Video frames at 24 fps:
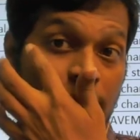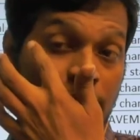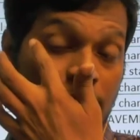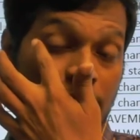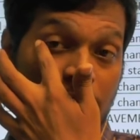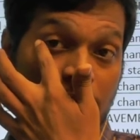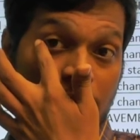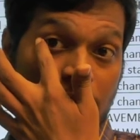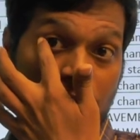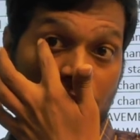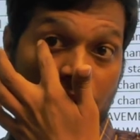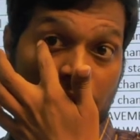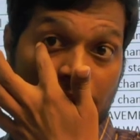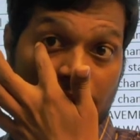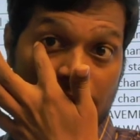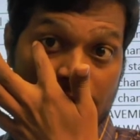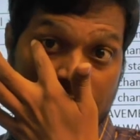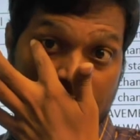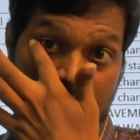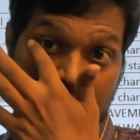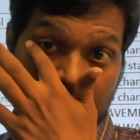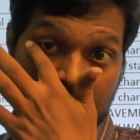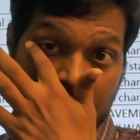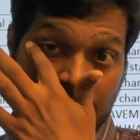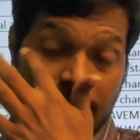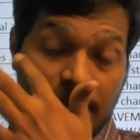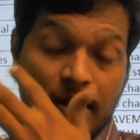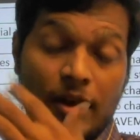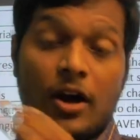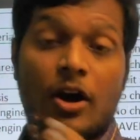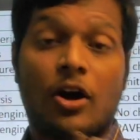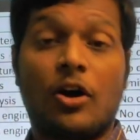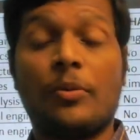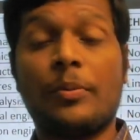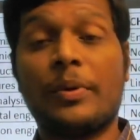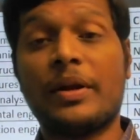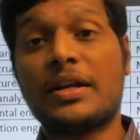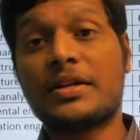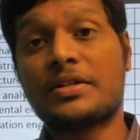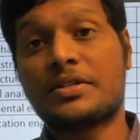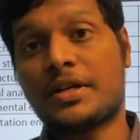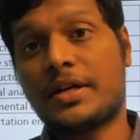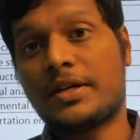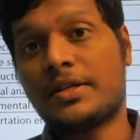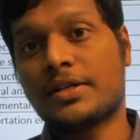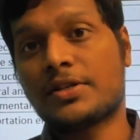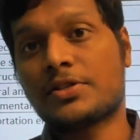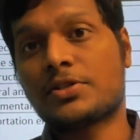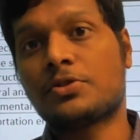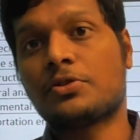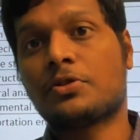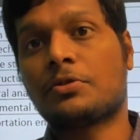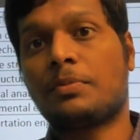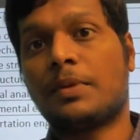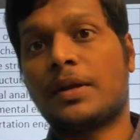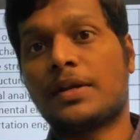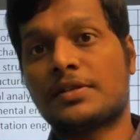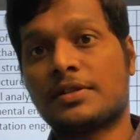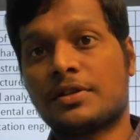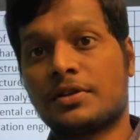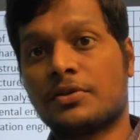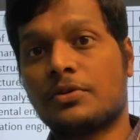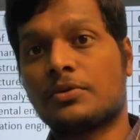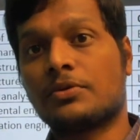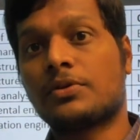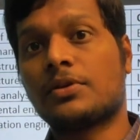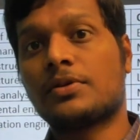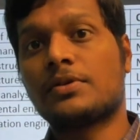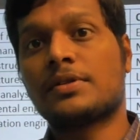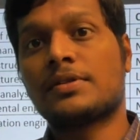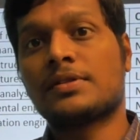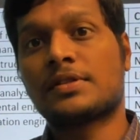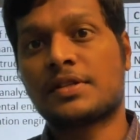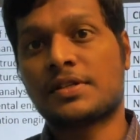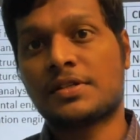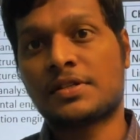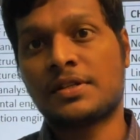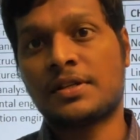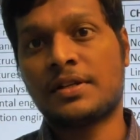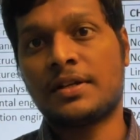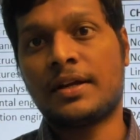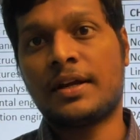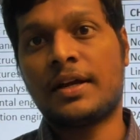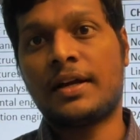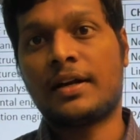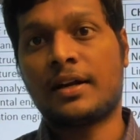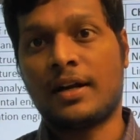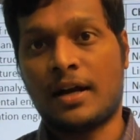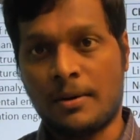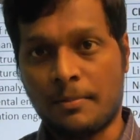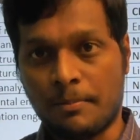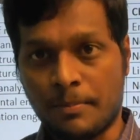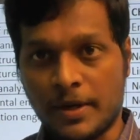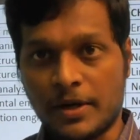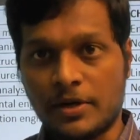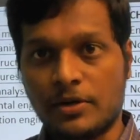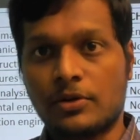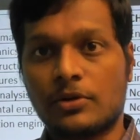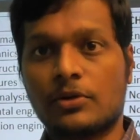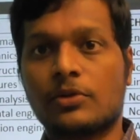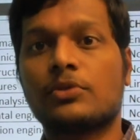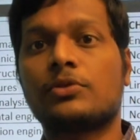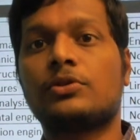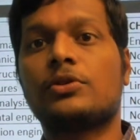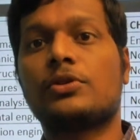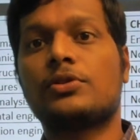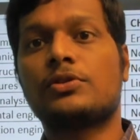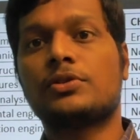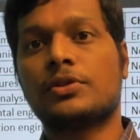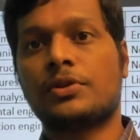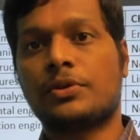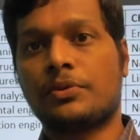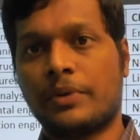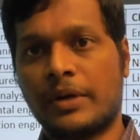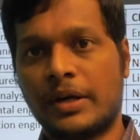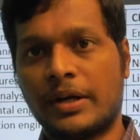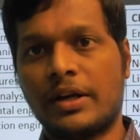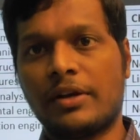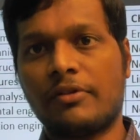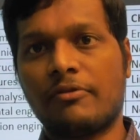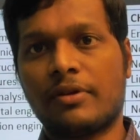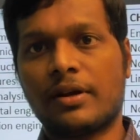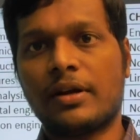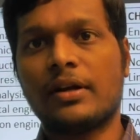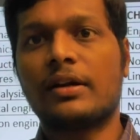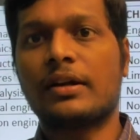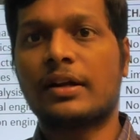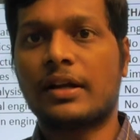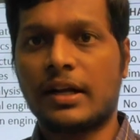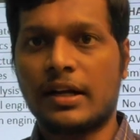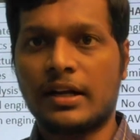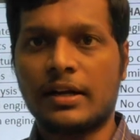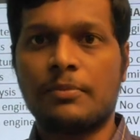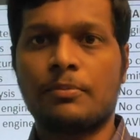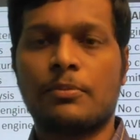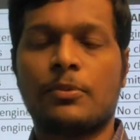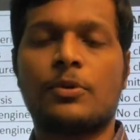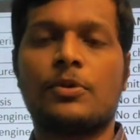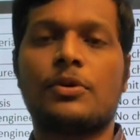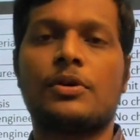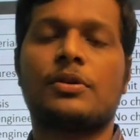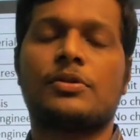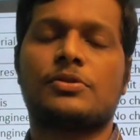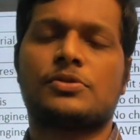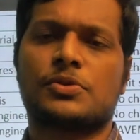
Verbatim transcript: you can see how many changes took place in 2016 gate compared to 2021 really more